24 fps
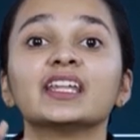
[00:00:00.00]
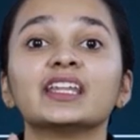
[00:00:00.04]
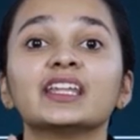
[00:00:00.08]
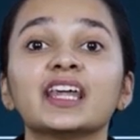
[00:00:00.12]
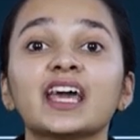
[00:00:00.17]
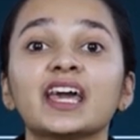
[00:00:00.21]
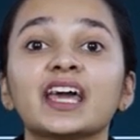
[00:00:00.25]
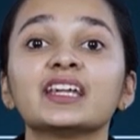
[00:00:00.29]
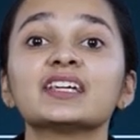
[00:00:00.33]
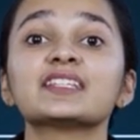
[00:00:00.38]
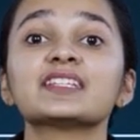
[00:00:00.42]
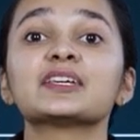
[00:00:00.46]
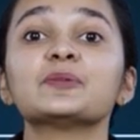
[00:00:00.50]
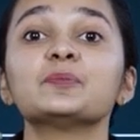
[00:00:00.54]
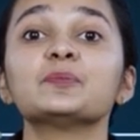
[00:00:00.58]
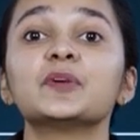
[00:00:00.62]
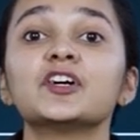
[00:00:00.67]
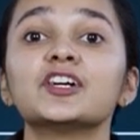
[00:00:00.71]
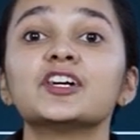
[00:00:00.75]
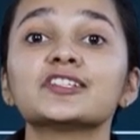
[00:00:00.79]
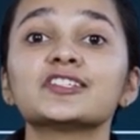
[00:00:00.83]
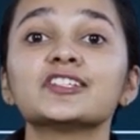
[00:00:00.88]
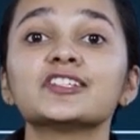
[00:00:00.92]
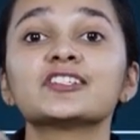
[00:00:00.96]
there is a
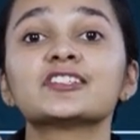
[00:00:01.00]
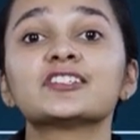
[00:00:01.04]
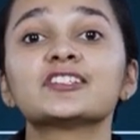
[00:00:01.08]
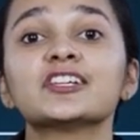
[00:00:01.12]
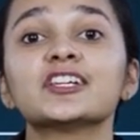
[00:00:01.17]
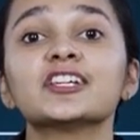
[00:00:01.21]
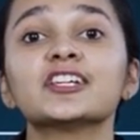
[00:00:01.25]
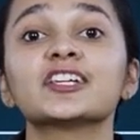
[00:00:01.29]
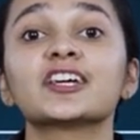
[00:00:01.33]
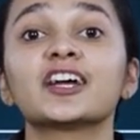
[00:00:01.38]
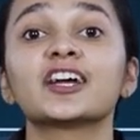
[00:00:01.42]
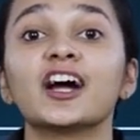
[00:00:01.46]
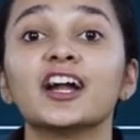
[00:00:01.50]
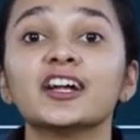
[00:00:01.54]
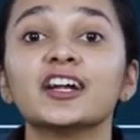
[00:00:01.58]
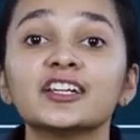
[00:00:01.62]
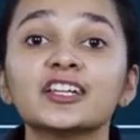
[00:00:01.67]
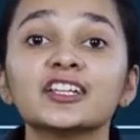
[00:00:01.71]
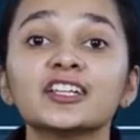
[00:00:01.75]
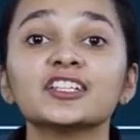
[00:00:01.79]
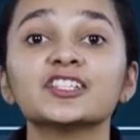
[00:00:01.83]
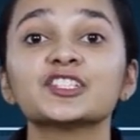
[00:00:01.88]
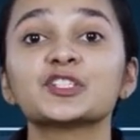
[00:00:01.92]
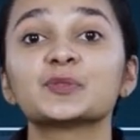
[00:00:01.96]
persistent
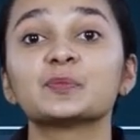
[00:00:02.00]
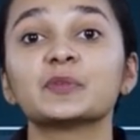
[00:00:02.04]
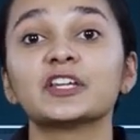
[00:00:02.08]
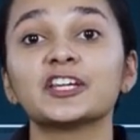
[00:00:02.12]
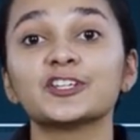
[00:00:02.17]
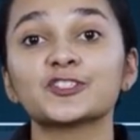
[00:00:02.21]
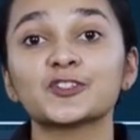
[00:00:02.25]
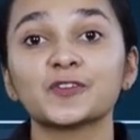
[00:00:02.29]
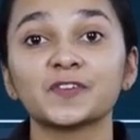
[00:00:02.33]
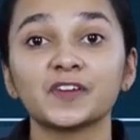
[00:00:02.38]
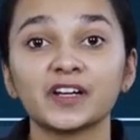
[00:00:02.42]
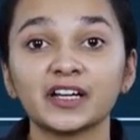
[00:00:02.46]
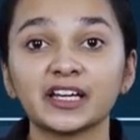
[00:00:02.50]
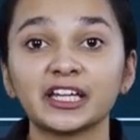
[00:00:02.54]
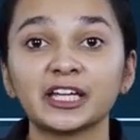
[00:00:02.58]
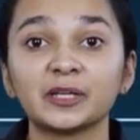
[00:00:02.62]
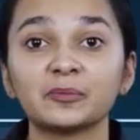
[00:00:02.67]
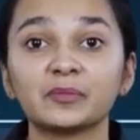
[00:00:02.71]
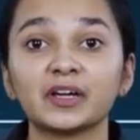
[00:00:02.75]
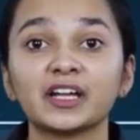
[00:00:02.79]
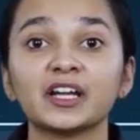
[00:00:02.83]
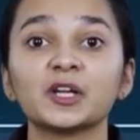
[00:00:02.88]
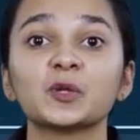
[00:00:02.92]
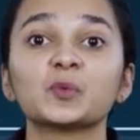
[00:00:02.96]
continuous breach of
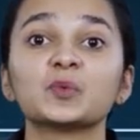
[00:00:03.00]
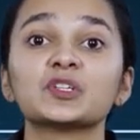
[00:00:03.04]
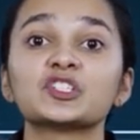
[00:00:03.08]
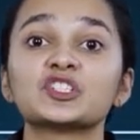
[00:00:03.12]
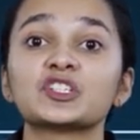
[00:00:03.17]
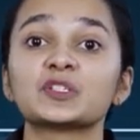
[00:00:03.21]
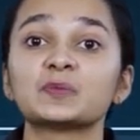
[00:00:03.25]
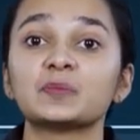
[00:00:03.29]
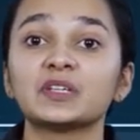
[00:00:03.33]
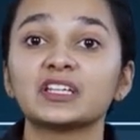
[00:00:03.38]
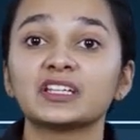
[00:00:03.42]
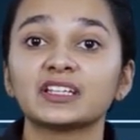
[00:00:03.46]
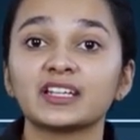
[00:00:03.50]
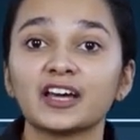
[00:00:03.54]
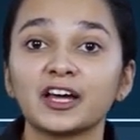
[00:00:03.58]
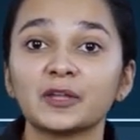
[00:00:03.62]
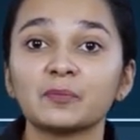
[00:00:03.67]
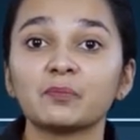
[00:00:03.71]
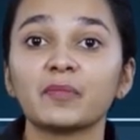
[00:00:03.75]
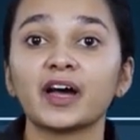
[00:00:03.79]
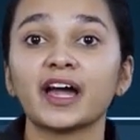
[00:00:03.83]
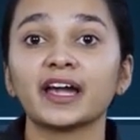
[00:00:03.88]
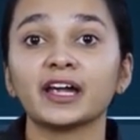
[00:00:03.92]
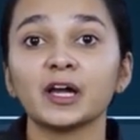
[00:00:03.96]
agreement which is being
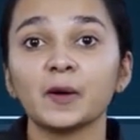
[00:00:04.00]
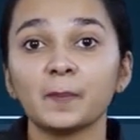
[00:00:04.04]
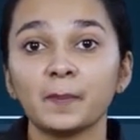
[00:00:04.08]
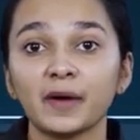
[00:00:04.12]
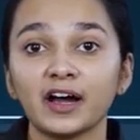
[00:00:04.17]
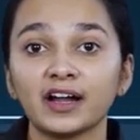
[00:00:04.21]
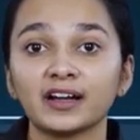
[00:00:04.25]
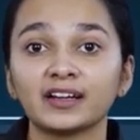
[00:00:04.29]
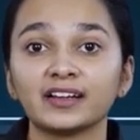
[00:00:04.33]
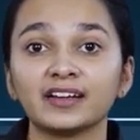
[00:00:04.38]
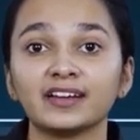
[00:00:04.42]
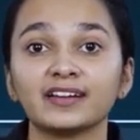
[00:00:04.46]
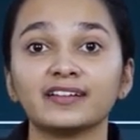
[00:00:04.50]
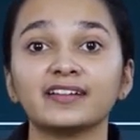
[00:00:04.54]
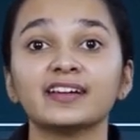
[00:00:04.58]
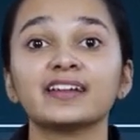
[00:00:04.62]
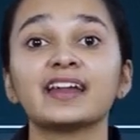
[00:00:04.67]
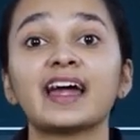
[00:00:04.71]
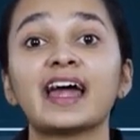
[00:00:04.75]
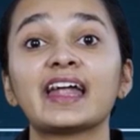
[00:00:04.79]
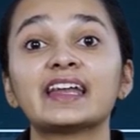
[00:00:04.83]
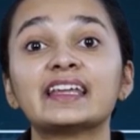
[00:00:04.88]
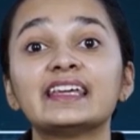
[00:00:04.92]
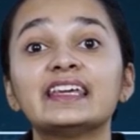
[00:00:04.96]
done by a
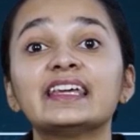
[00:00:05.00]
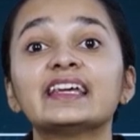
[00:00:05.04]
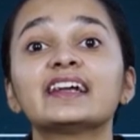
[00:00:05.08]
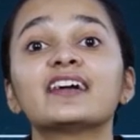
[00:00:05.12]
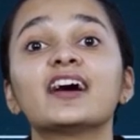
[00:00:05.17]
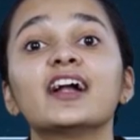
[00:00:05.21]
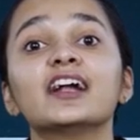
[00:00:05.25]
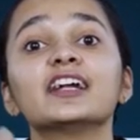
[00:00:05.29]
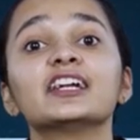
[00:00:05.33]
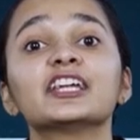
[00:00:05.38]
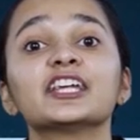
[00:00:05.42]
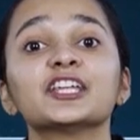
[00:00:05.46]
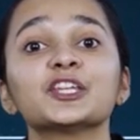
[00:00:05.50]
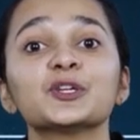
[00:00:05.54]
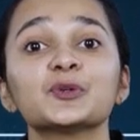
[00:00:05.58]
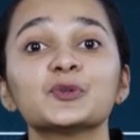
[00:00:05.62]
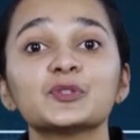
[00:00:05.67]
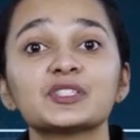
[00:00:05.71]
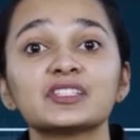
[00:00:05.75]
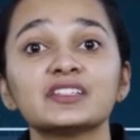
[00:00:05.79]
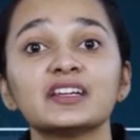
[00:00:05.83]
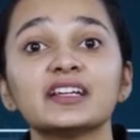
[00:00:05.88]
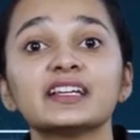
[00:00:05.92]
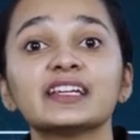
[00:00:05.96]
partner and he
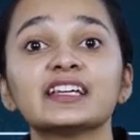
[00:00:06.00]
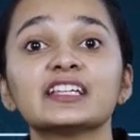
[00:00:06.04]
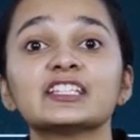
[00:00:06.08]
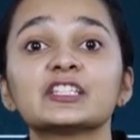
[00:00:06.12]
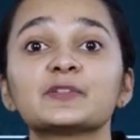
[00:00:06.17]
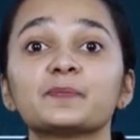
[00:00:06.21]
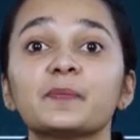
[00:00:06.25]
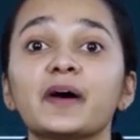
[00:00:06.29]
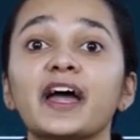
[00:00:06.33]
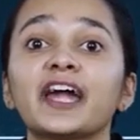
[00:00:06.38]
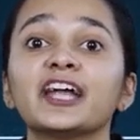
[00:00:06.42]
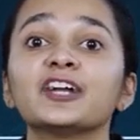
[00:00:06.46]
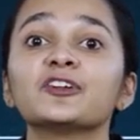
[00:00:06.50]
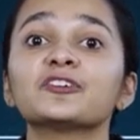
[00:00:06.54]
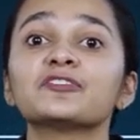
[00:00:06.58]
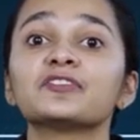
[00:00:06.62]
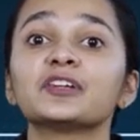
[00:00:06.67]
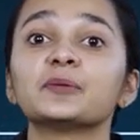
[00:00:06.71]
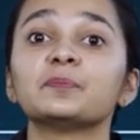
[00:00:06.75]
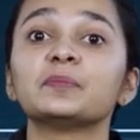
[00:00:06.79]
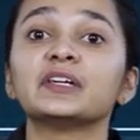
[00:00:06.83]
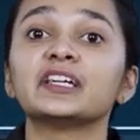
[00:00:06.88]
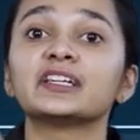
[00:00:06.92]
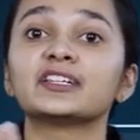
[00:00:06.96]
continues it in spite of
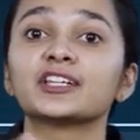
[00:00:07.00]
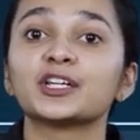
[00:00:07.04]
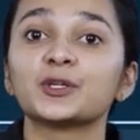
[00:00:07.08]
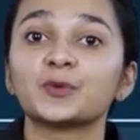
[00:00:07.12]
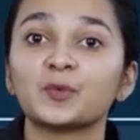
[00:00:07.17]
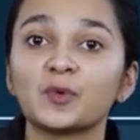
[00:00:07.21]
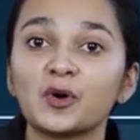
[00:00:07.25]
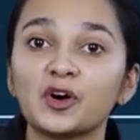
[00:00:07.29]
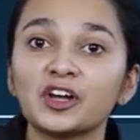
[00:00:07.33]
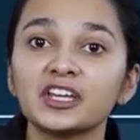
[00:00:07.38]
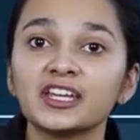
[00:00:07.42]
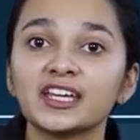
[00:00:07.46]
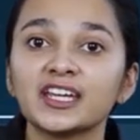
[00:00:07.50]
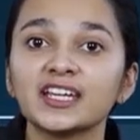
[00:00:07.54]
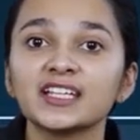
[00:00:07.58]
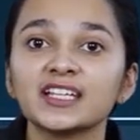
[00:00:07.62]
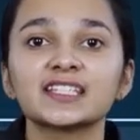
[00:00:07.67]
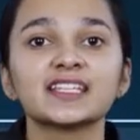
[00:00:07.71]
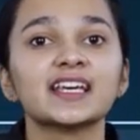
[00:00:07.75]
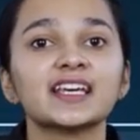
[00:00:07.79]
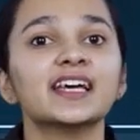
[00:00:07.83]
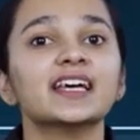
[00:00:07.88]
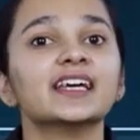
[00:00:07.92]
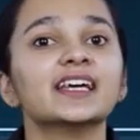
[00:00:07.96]
repeated
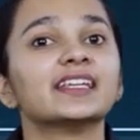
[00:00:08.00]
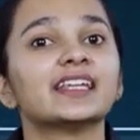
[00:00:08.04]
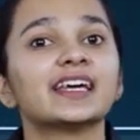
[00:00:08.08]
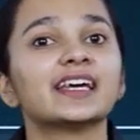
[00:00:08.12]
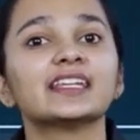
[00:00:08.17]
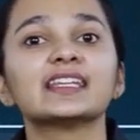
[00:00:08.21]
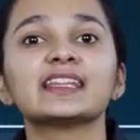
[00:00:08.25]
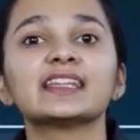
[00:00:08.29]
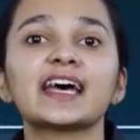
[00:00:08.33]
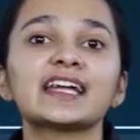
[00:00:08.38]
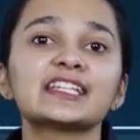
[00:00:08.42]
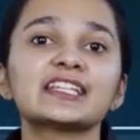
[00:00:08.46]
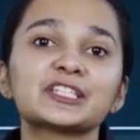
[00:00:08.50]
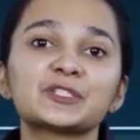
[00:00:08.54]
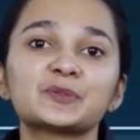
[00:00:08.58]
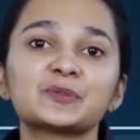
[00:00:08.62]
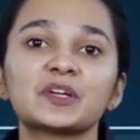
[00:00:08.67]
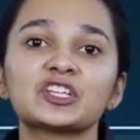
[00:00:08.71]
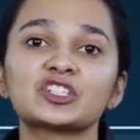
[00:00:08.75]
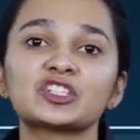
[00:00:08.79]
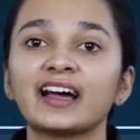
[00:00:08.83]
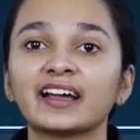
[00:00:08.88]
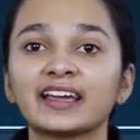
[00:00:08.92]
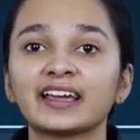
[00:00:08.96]
warnings, then in that
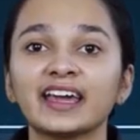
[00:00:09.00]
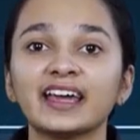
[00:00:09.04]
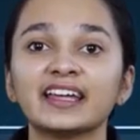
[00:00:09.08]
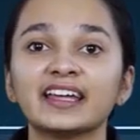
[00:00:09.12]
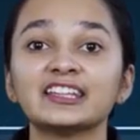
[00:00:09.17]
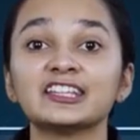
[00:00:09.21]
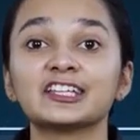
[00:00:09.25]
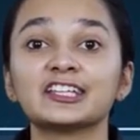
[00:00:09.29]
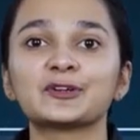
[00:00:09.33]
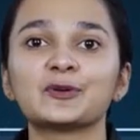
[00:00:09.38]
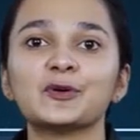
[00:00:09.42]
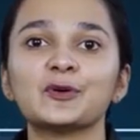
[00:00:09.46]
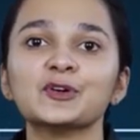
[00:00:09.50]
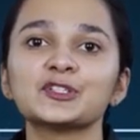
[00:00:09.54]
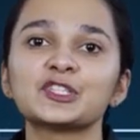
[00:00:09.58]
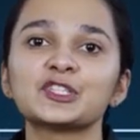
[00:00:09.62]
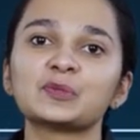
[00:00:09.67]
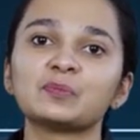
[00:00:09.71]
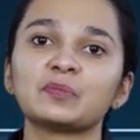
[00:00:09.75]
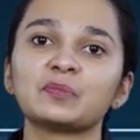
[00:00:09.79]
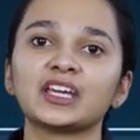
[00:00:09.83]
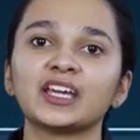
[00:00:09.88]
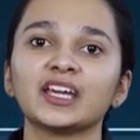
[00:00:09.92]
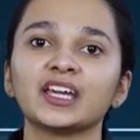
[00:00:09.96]
situation again the
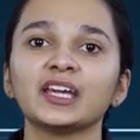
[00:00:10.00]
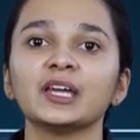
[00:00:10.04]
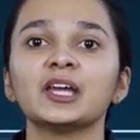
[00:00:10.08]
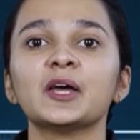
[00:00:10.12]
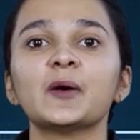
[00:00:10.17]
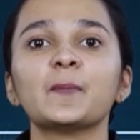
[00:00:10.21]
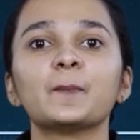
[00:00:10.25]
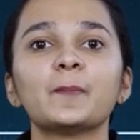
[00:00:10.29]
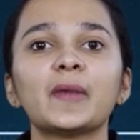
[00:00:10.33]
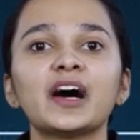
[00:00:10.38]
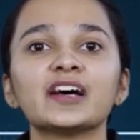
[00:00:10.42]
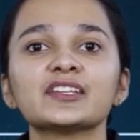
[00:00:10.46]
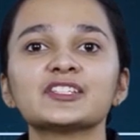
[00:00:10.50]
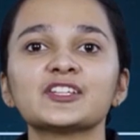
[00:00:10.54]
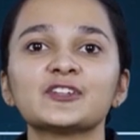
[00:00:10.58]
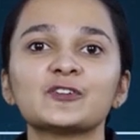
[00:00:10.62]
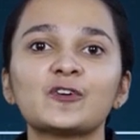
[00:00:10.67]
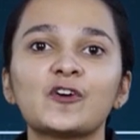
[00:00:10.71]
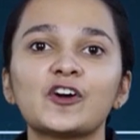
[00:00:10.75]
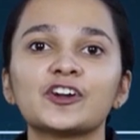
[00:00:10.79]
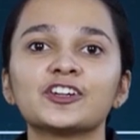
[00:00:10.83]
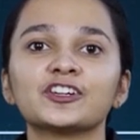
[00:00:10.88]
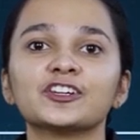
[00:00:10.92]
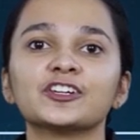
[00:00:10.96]
courts may pass
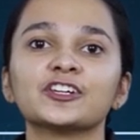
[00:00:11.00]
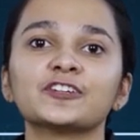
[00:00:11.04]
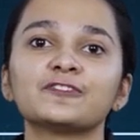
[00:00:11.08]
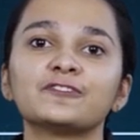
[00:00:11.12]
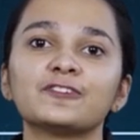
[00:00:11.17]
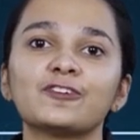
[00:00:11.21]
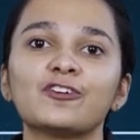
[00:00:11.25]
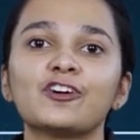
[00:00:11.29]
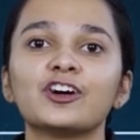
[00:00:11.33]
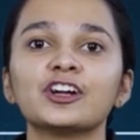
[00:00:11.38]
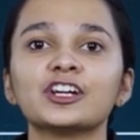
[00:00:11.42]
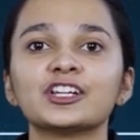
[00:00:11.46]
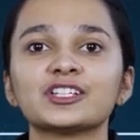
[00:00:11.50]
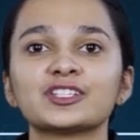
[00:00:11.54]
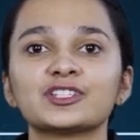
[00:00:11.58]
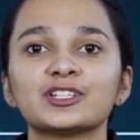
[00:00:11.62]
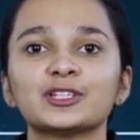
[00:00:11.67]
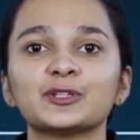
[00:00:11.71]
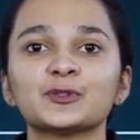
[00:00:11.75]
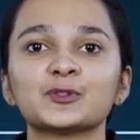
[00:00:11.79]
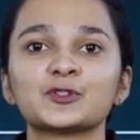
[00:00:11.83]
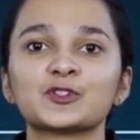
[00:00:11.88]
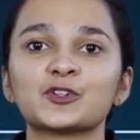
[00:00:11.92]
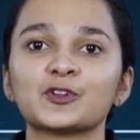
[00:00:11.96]
an order for
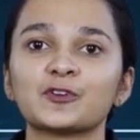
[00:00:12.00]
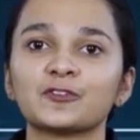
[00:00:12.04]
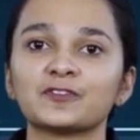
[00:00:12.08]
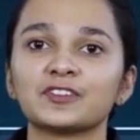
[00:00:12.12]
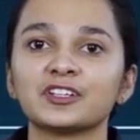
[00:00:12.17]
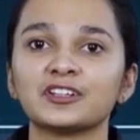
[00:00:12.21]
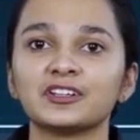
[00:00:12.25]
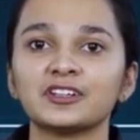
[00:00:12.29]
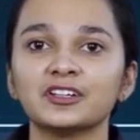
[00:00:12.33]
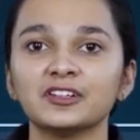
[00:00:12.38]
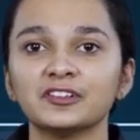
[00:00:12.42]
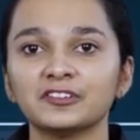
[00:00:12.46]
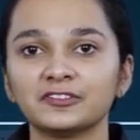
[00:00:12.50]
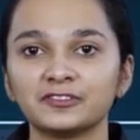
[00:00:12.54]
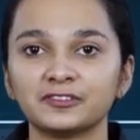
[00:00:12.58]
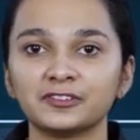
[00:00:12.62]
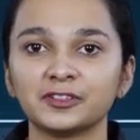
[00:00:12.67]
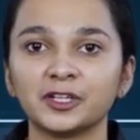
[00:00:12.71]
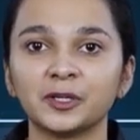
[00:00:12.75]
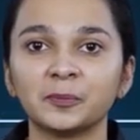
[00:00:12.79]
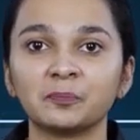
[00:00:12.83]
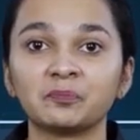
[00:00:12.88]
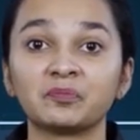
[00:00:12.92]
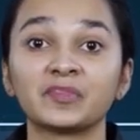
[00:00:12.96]
dissolution of the
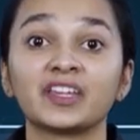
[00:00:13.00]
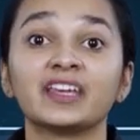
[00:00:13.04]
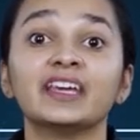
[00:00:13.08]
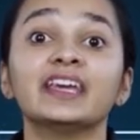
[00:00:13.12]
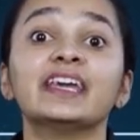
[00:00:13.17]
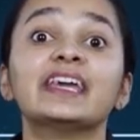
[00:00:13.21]
firm.